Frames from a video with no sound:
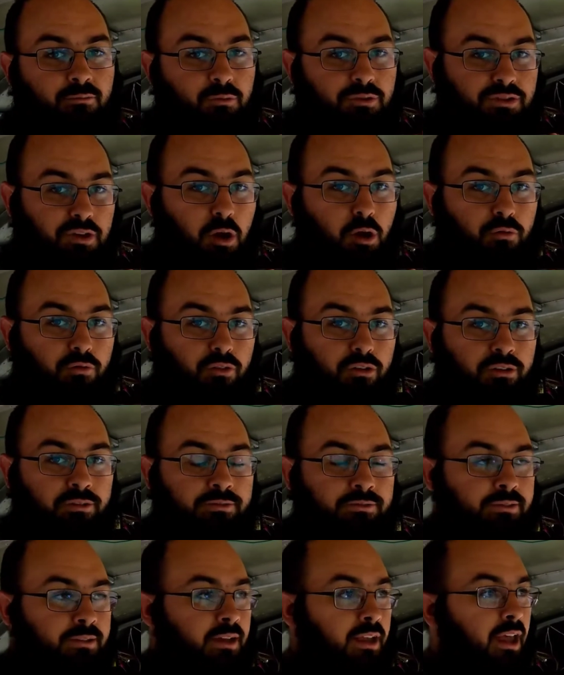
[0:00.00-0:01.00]
was
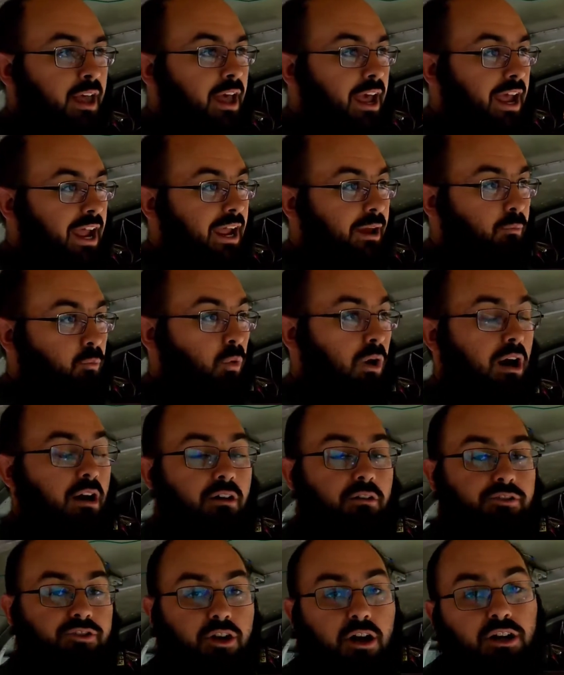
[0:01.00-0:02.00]
over. And
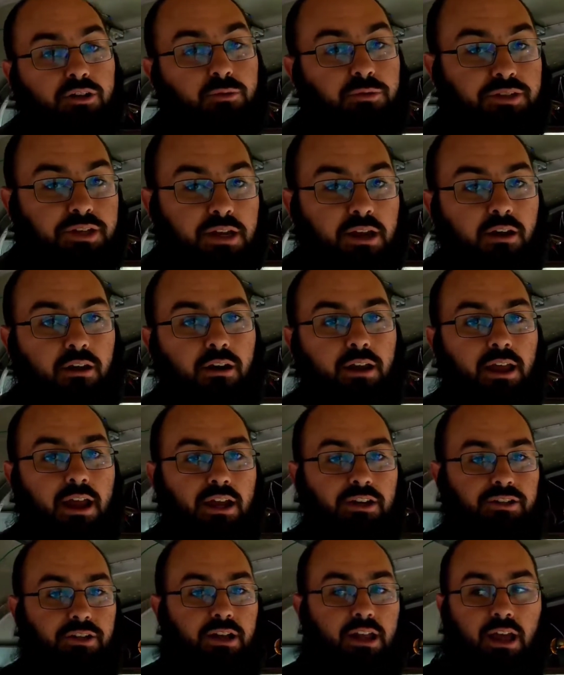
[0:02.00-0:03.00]
while Josh was here, he
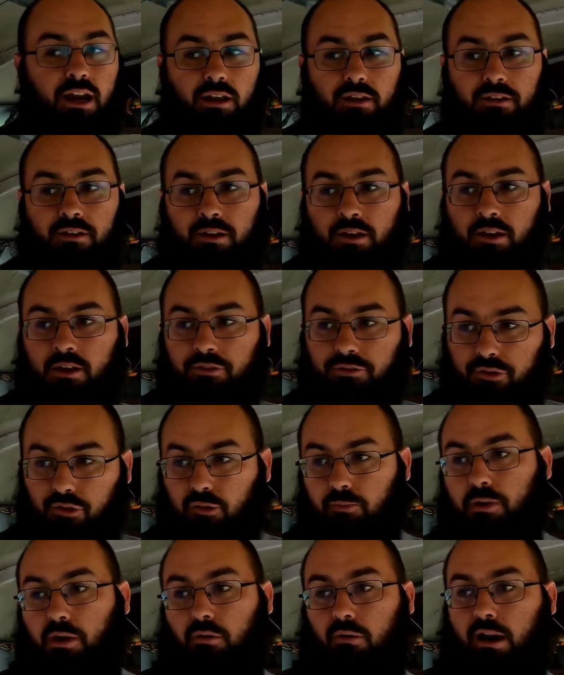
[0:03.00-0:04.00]
actually kind of
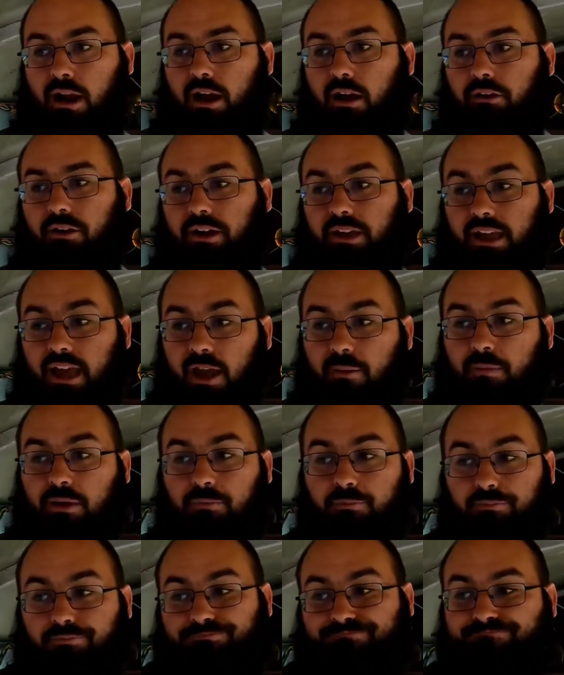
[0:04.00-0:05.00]
took me around and gave
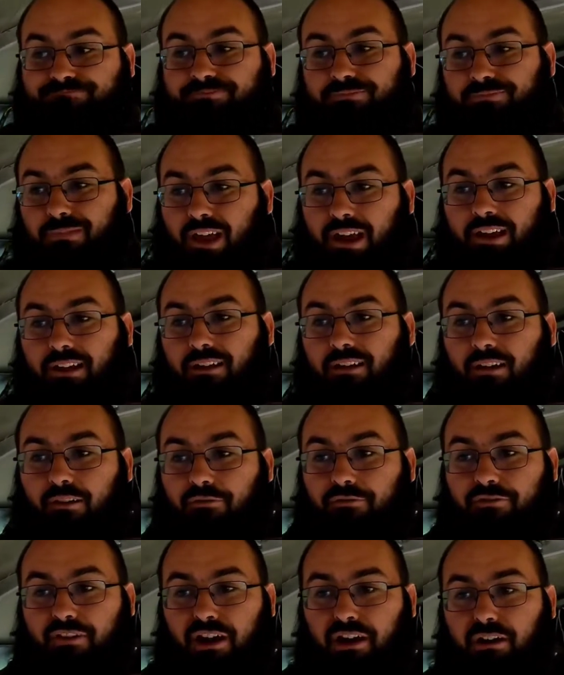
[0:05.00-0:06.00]
me like
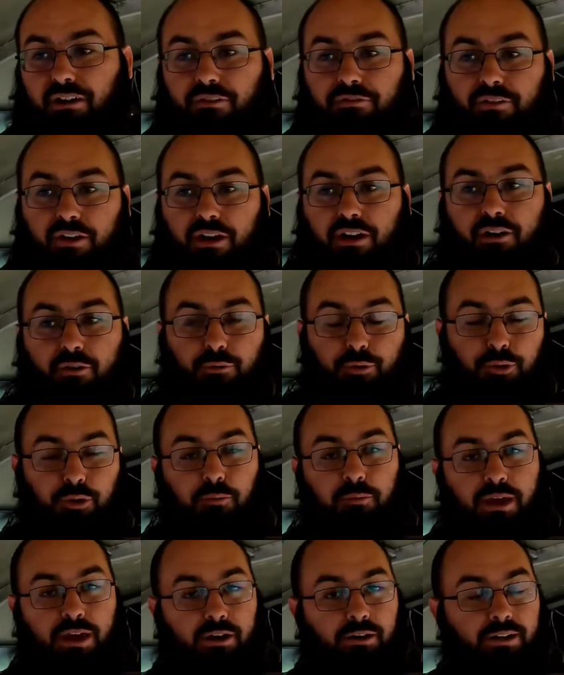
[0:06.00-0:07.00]
a very, very
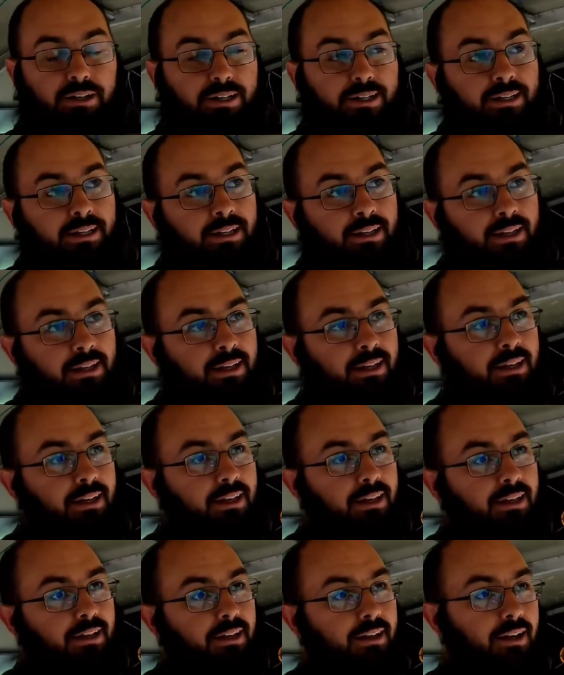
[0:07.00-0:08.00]
rudimentary
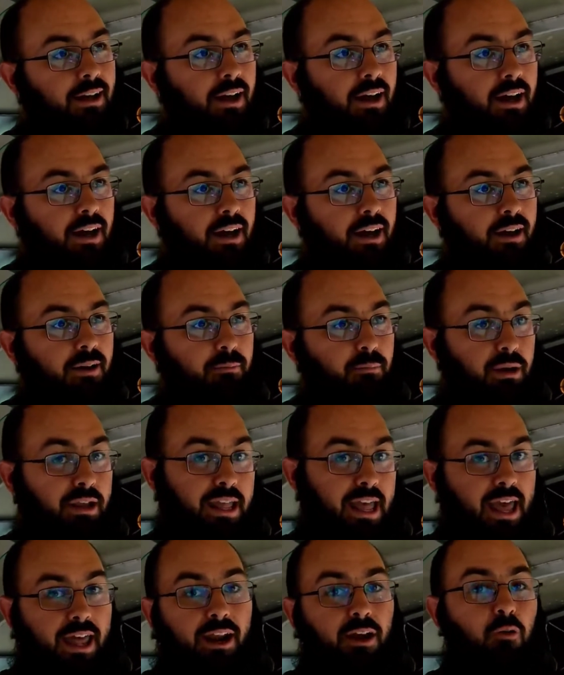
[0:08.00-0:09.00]

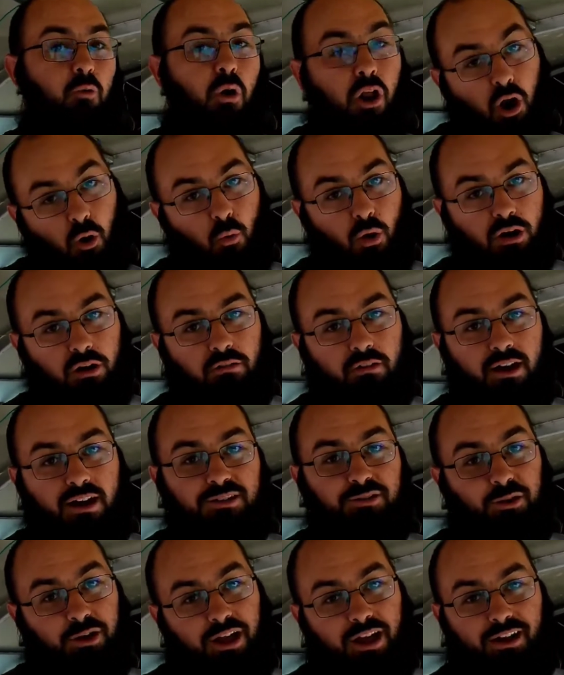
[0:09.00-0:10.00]
mechanic 101
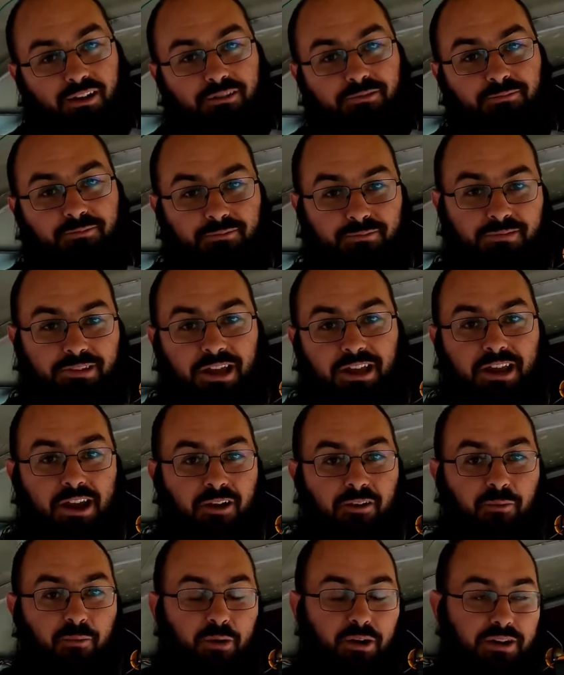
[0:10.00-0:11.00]
class on how to take
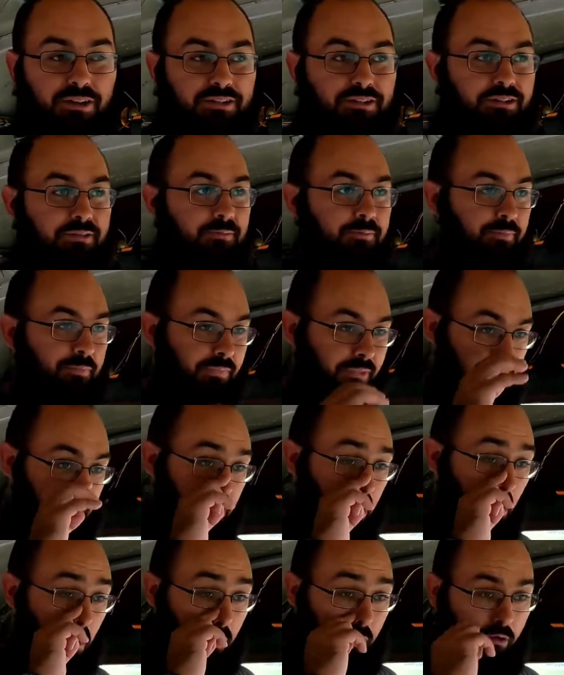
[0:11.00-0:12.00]
care of the bus,
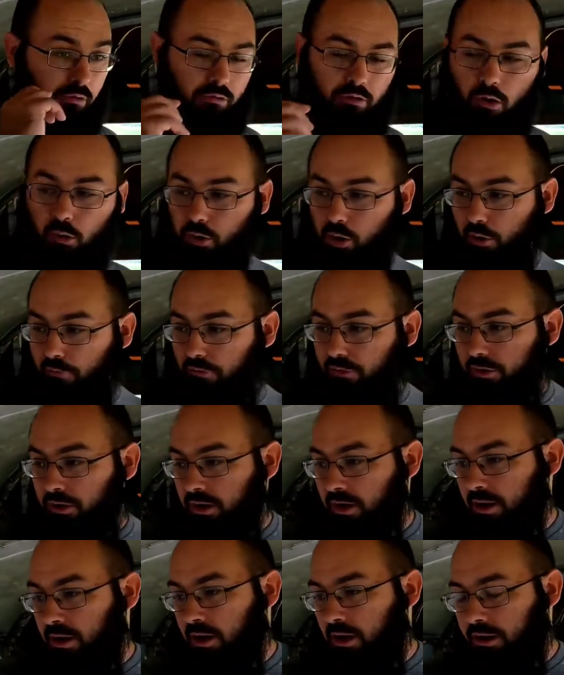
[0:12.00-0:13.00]
going
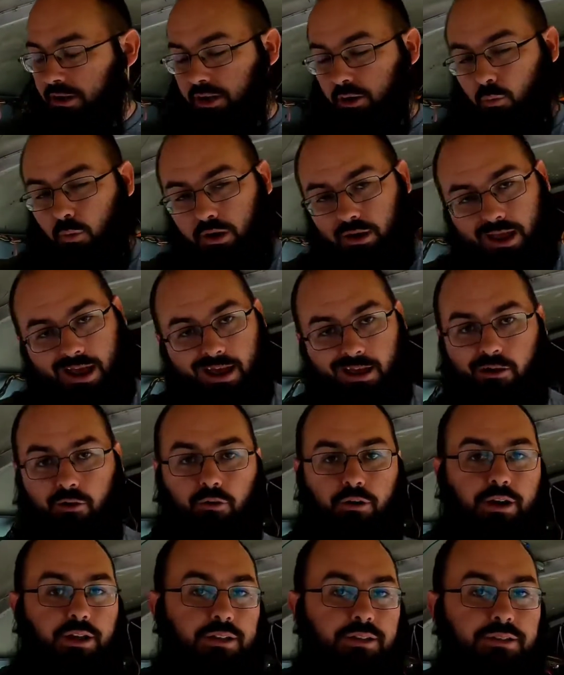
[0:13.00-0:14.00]
over, you know, where to add
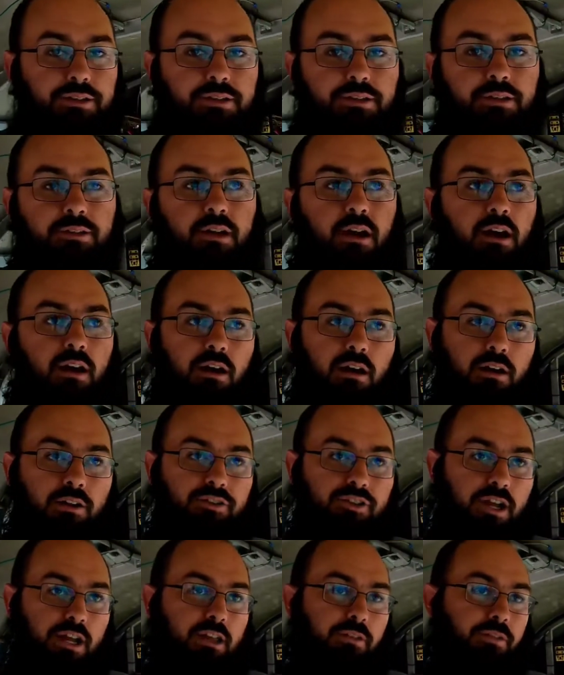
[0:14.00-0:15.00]
grease,
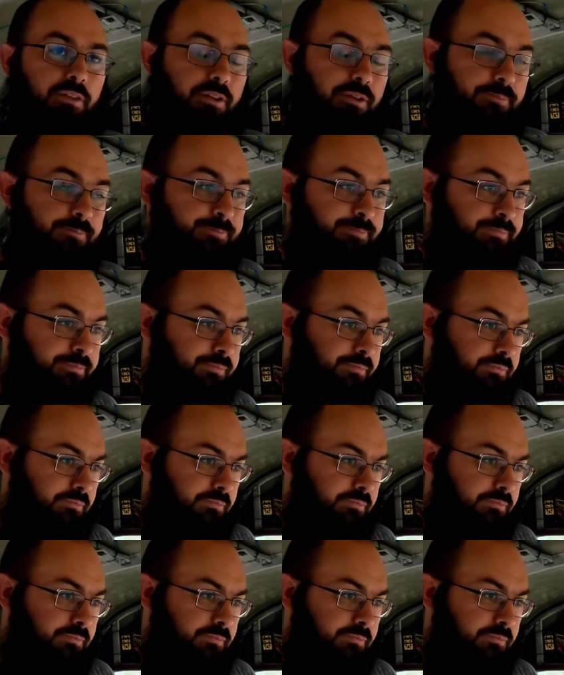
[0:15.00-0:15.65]
checking the